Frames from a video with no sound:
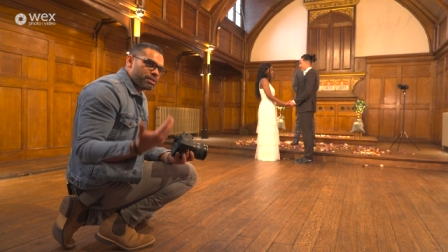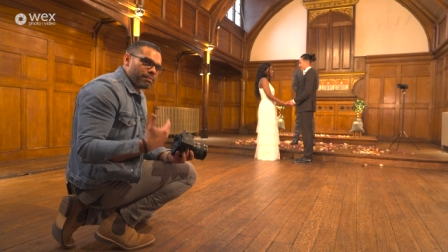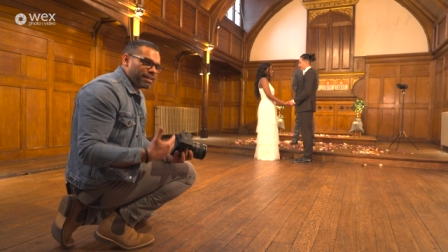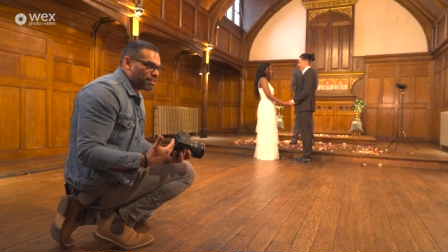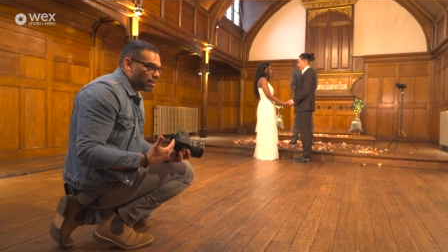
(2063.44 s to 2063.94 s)
was
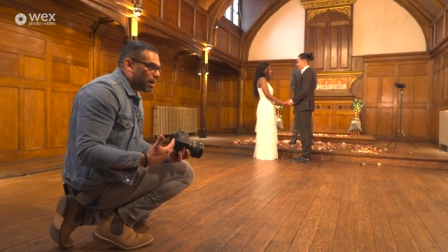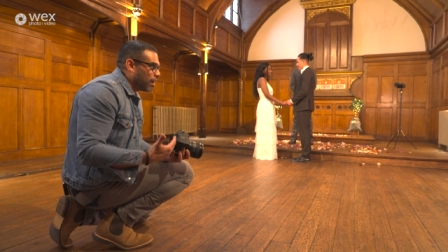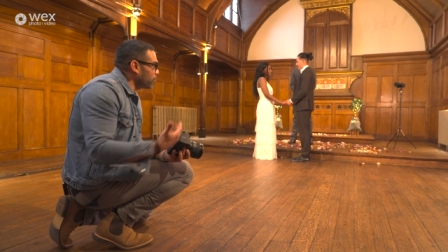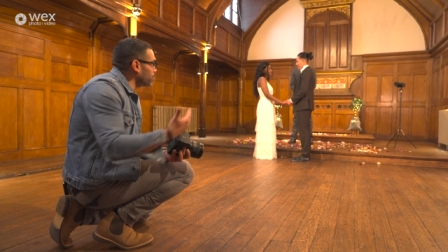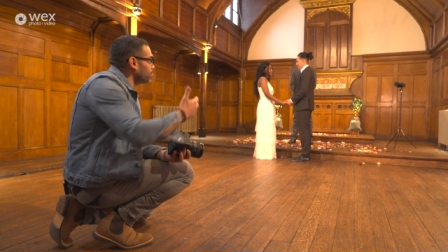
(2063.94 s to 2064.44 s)
coming down the
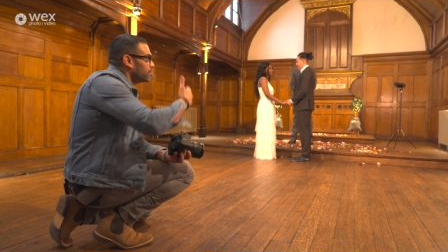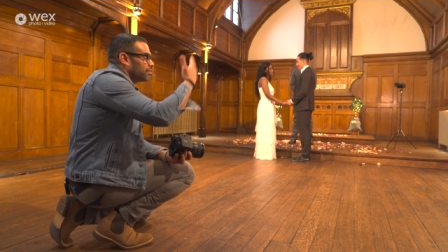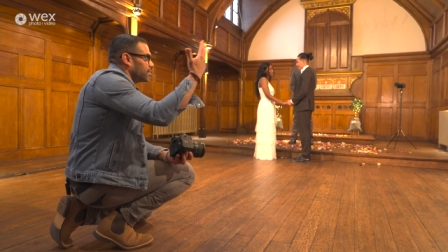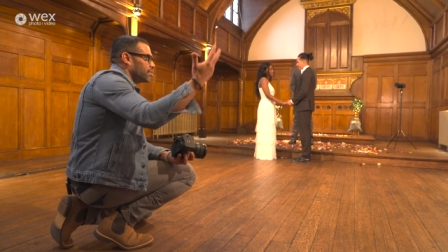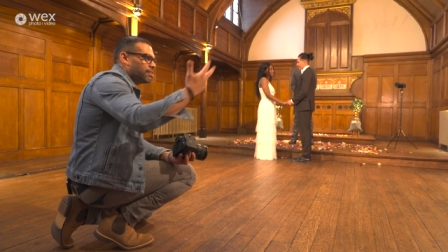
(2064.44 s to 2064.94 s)
aisle.
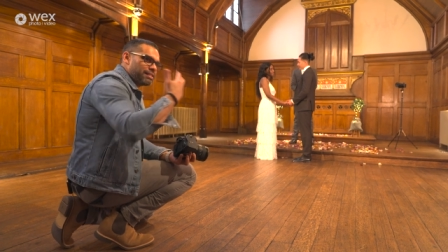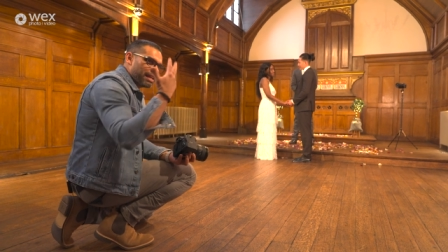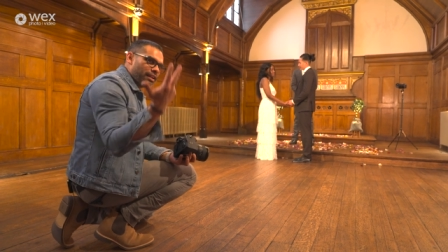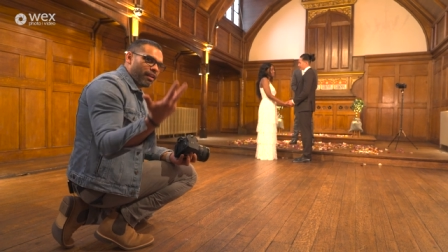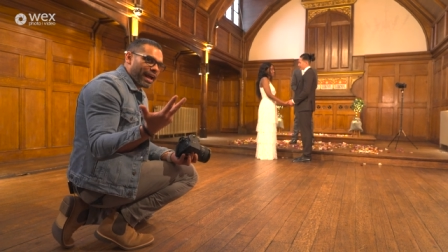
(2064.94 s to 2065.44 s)
The,
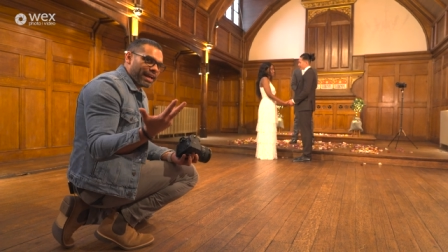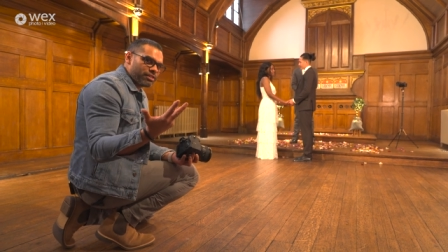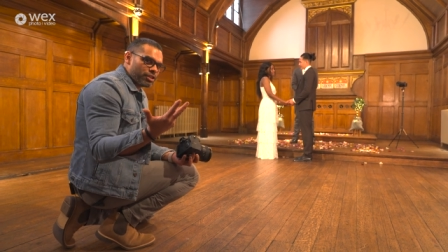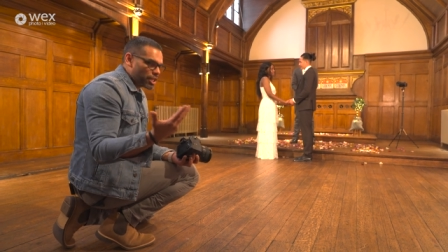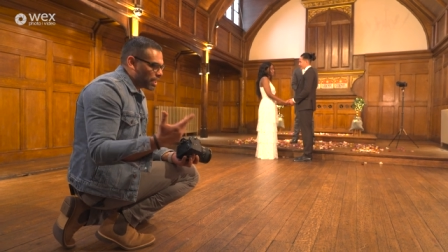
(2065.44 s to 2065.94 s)
set, the light
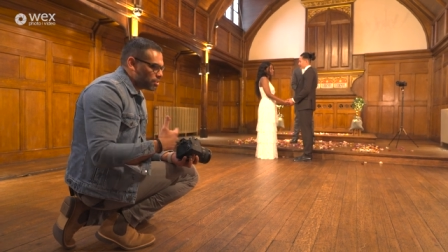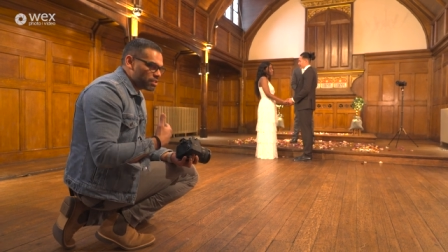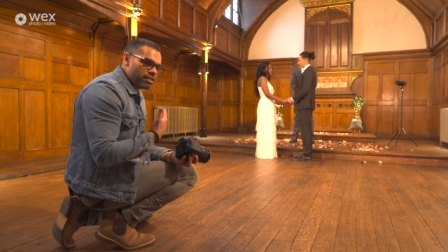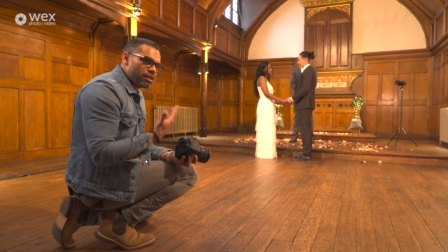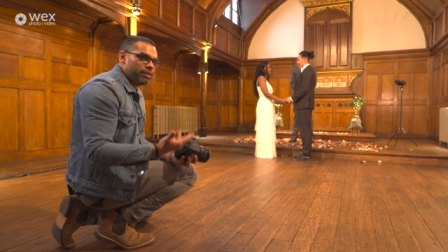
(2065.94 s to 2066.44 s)
hasn't changed,
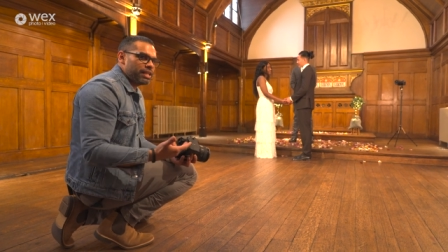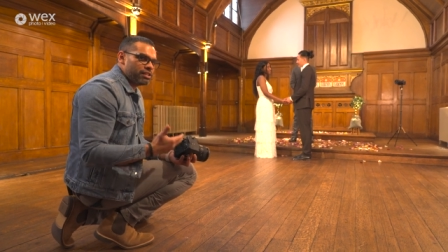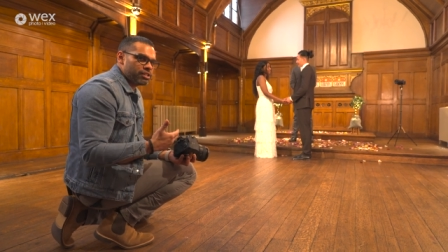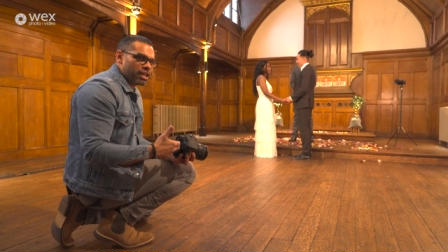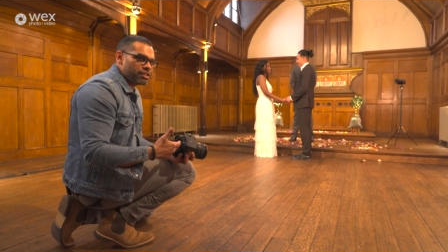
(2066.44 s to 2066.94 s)
so there's no need
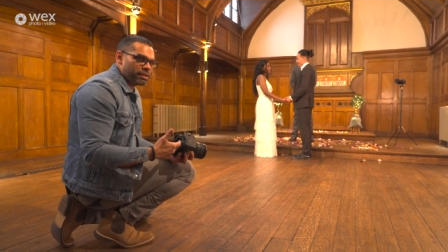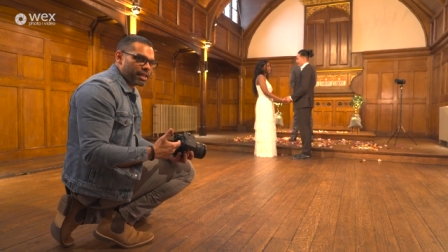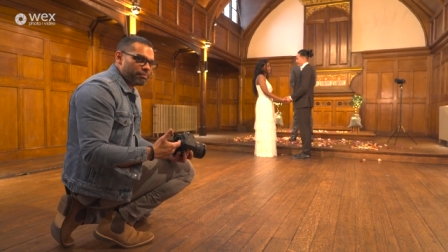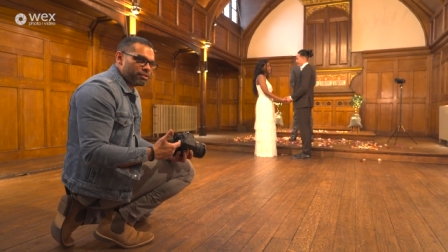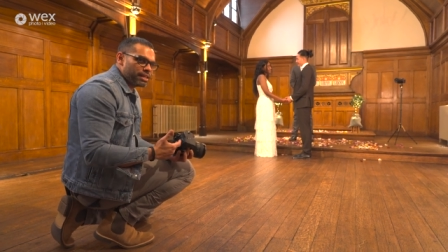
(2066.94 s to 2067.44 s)
to change my
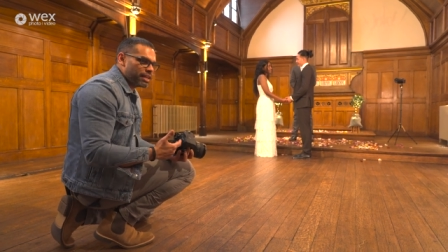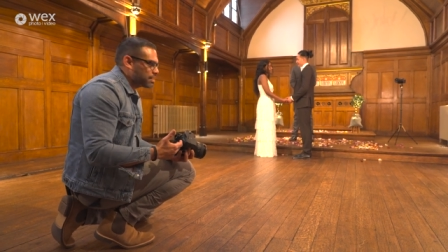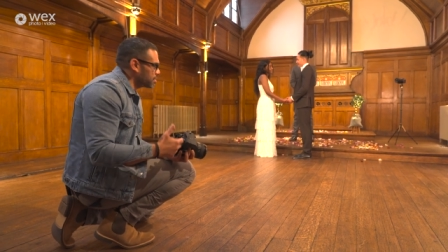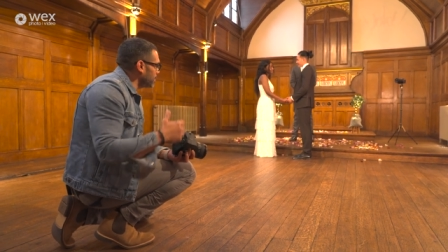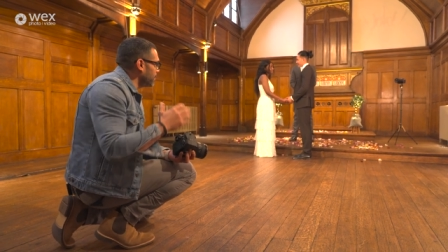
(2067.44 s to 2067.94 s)
camera
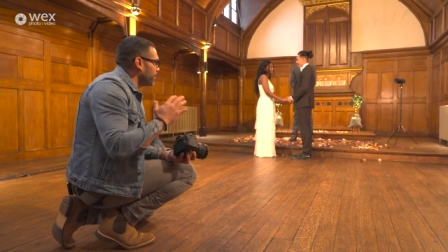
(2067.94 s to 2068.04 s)
settings